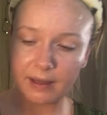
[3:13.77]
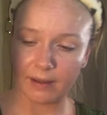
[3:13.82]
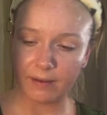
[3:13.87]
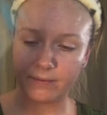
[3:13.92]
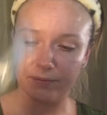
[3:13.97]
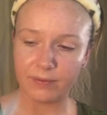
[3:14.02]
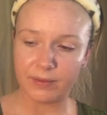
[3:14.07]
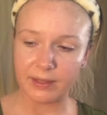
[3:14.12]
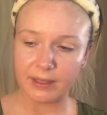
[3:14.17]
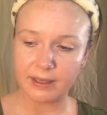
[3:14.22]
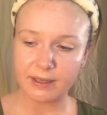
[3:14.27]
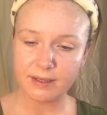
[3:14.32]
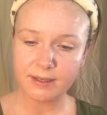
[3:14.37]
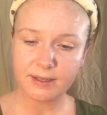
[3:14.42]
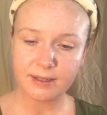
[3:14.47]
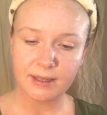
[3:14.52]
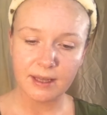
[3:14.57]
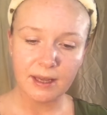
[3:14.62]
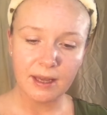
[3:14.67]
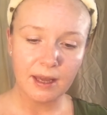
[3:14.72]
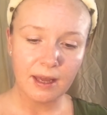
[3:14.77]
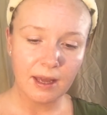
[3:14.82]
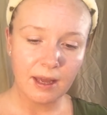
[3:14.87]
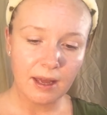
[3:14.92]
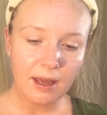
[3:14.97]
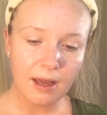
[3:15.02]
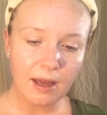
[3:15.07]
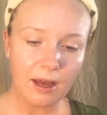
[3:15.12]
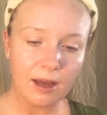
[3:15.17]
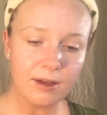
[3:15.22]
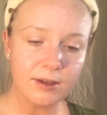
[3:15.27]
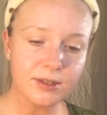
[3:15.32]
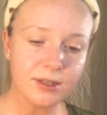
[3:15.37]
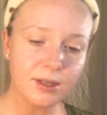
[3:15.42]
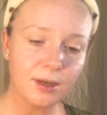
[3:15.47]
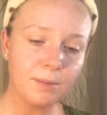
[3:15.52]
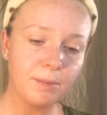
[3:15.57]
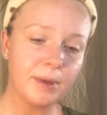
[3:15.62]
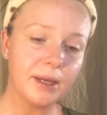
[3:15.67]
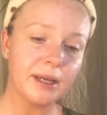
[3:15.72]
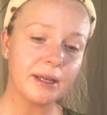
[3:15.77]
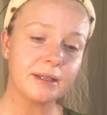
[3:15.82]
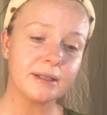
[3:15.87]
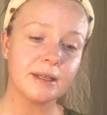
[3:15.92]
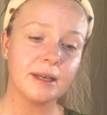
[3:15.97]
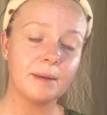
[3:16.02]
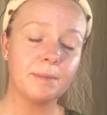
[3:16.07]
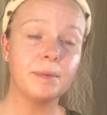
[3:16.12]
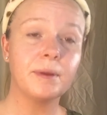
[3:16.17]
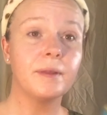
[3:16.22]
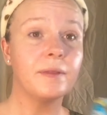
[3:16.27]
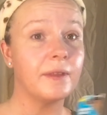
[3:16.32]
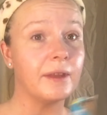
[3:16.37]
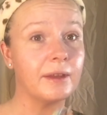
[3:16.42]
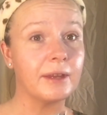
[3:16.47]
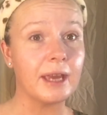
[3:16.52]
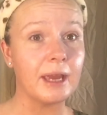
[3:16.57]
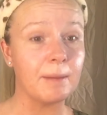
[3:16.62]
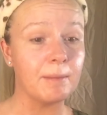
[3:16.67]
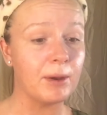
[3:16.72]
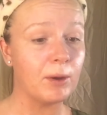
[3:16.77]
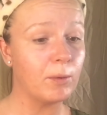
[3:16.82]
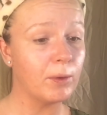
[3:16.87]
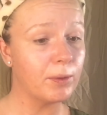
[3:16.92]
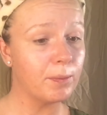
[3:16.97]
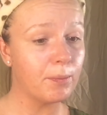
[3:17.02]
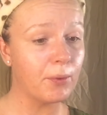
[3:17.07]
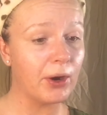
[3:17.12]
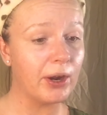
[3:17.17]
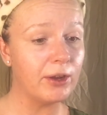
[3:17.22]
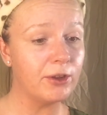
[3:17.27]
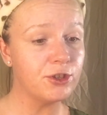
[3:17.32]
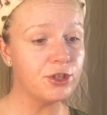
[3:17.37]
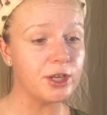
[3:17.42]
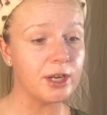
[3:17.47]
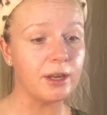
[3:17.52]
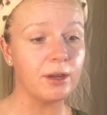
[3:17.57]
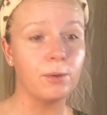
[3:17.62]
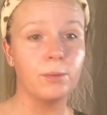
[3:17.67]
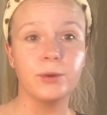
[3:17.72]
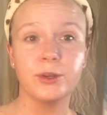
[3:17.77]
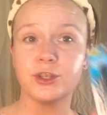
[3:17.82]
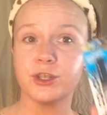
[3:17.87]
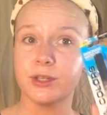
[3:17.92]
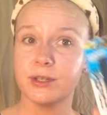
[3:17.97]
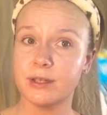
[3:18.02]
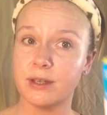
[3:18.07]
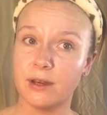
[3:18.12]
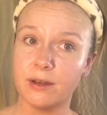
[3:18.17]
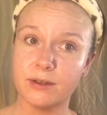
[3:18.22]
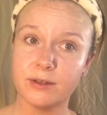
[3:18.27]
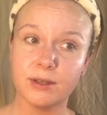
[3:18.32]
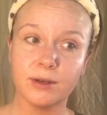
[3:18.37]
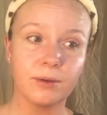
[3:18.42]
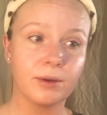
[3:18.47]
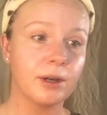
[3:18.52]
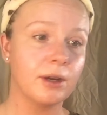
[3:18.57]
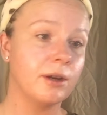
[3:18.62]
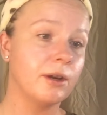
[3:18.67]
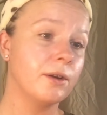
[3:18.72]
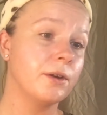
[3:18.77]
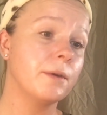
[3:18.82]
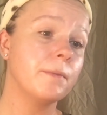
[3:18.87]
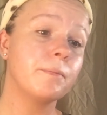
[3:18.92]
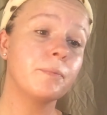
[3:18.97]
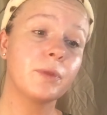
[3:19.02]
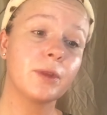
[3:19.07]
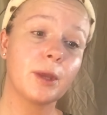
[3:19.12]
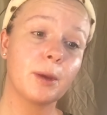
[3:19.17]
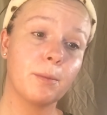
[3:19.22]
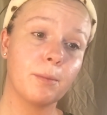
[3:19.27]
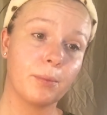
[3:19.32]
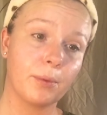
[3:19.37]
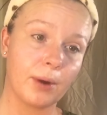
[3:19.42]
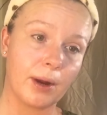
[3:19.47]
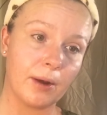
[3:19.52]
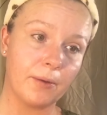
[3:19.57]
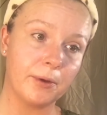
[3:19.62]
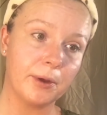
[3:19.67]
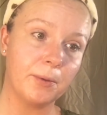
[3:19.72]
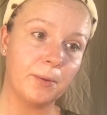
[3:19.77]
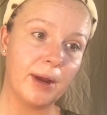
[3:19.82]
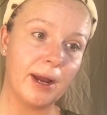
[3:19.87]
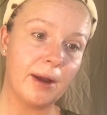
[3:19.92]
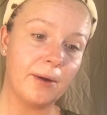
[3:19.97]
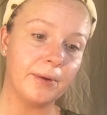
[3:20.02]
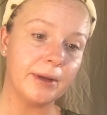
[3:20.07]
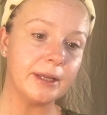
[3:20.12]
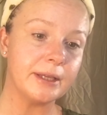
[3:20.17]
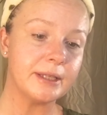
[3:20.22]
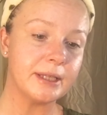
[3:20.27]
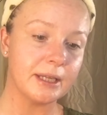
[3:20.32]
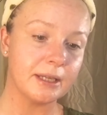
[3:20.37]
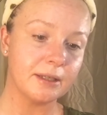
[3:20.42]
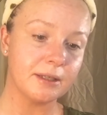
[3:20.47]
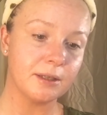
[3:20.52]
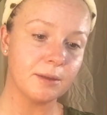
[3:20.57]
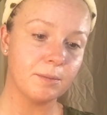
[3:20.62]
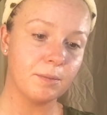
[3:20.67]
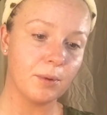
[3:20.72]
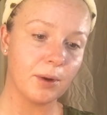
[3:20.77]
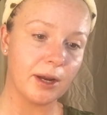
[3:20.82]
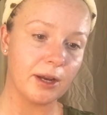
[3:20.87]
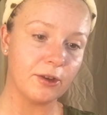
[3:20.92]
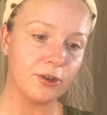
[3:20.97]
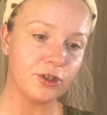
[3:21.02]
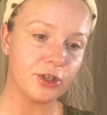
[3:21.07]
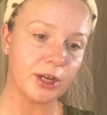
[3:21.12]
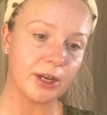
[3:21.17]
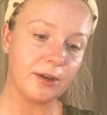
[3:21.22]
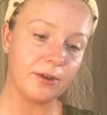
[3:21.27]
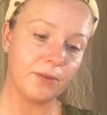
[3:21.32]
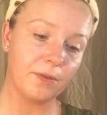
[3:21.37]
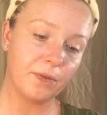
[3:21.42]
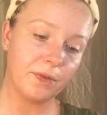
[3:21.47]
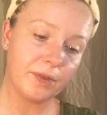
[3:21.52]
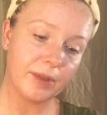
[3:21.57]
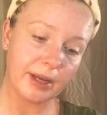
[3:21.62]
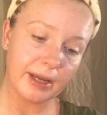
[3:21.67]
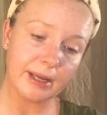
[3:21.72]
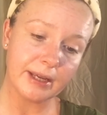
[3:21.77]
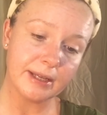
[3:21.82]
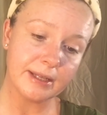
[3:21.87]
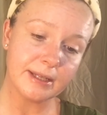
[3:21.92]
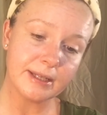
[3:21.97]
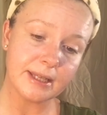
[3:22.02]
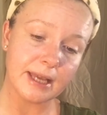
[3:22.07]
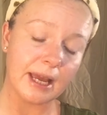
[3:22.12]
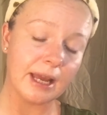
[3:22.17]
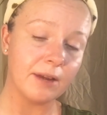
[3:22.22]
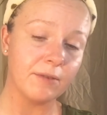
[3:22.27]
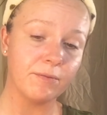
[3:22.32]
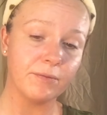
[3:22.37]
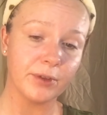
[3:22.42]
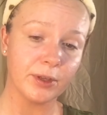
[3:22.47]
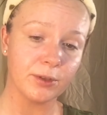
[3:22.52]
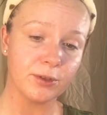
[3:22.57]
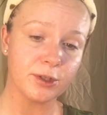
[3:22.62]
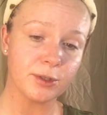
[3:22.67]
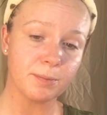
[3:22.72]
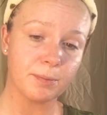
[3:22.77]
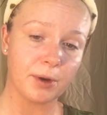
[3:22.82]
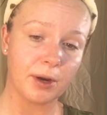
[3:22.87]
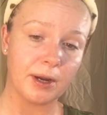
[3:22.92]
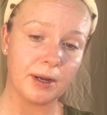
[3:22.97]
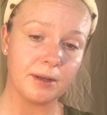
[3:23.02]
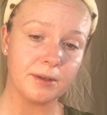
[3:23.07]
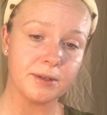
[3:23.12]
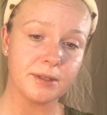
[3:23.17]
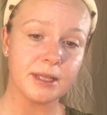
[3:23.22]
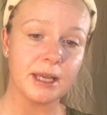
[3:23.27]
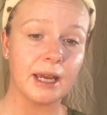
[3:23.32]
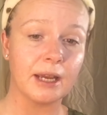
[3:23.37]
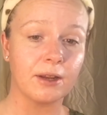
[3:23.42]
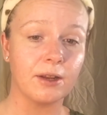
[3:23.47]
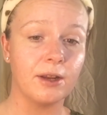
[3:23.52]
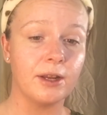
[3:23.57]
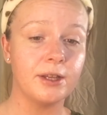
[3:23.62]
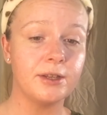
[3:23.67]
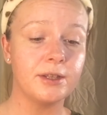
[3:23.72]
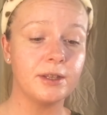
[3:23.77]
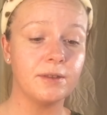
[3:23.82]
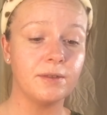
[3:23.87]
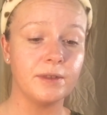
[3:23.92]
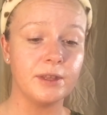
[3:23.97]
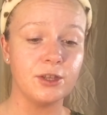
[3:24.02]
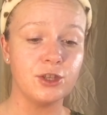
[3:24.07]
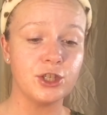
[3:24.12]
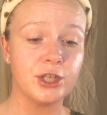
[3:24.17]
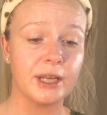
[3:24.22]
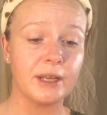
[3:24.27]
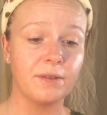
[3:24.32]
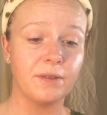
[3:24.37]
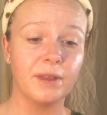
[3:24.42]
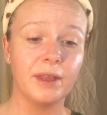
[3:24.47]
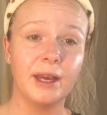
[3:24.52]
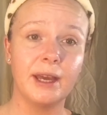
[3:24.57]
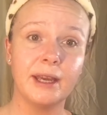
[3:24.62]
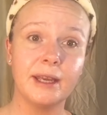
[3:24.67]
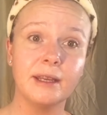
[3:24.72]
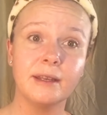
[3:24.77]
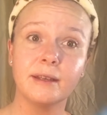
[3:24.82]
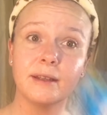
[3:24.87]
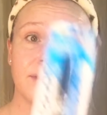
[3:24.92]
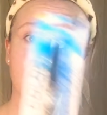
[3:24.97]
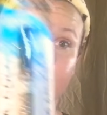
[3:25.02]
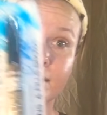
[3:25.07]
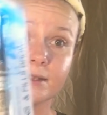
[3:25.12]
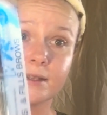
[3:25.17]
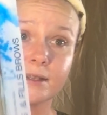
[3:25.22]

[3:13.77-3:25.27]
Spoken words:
of this. Also picked up, they came out with brow gel, which is also called Browie Wowie Tinted Brow Gel. Thickens and fills brows. I got the shade light. It